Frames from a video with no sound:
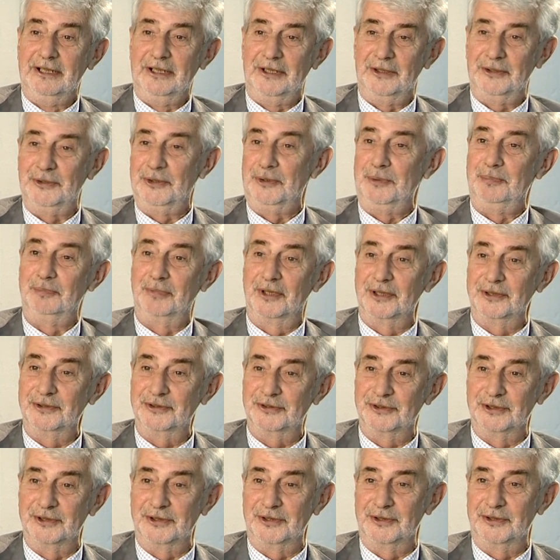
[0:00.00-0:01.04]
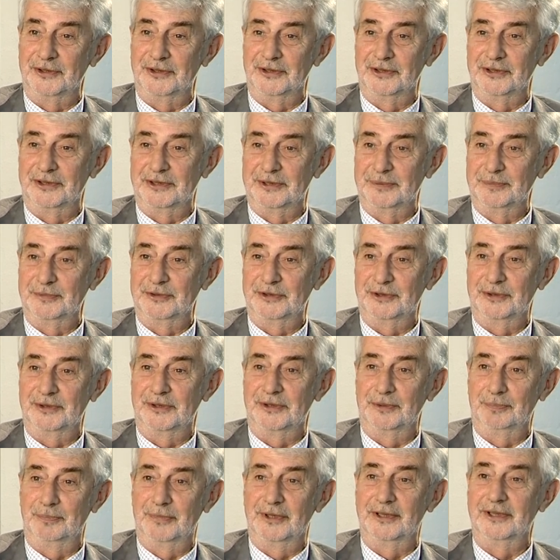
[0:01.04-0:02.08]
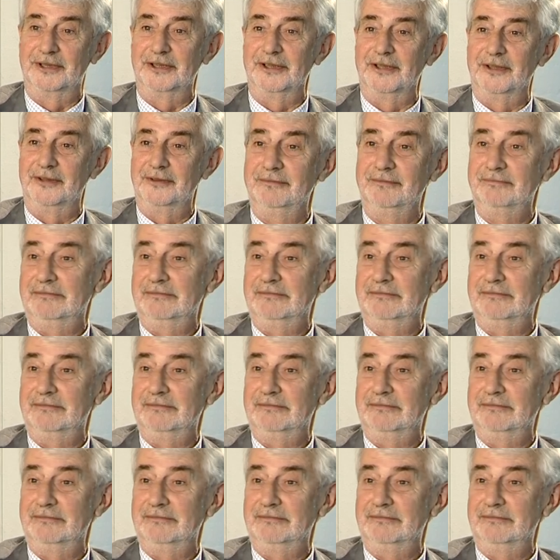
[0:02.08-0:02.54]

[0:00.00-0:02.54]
a new postdoc at the time, so I applied,